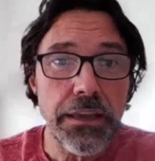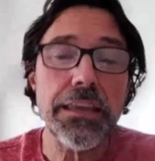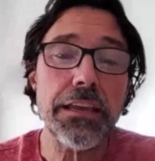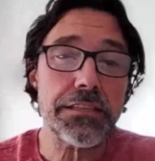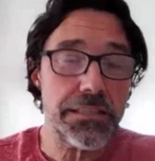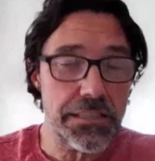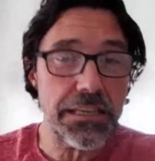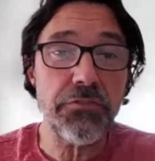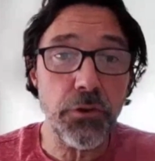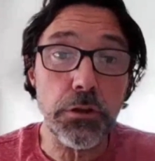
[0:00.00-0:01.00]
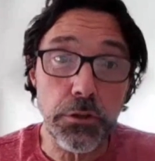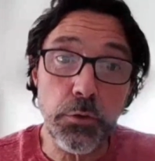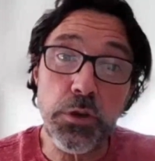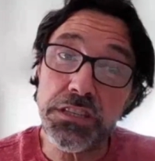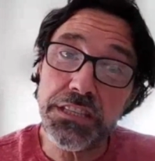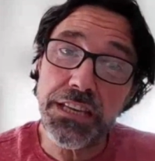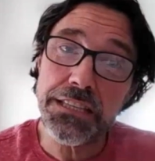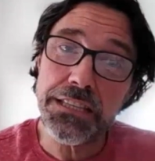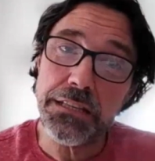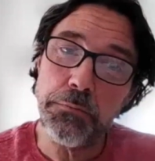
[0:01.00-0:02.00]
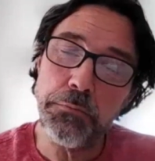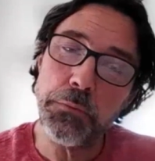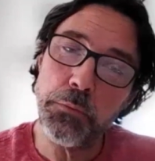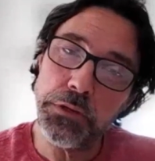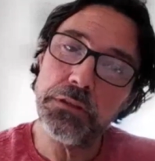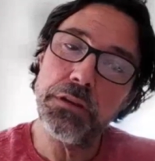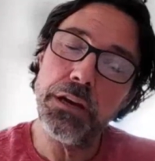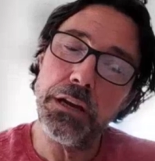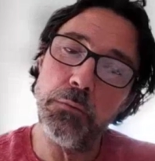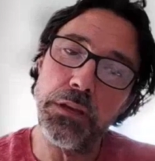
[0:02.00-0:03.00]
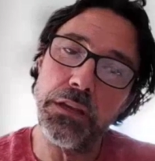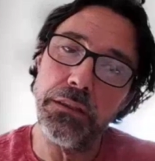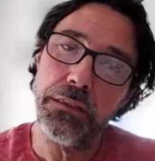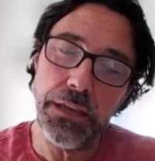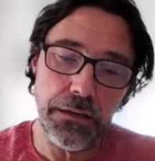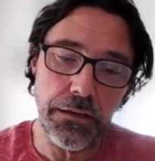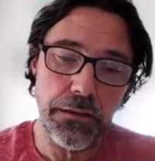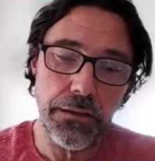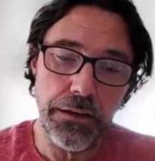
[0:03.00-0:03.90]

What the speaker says: Yes, it's difficult to assess it, but with time, we can then,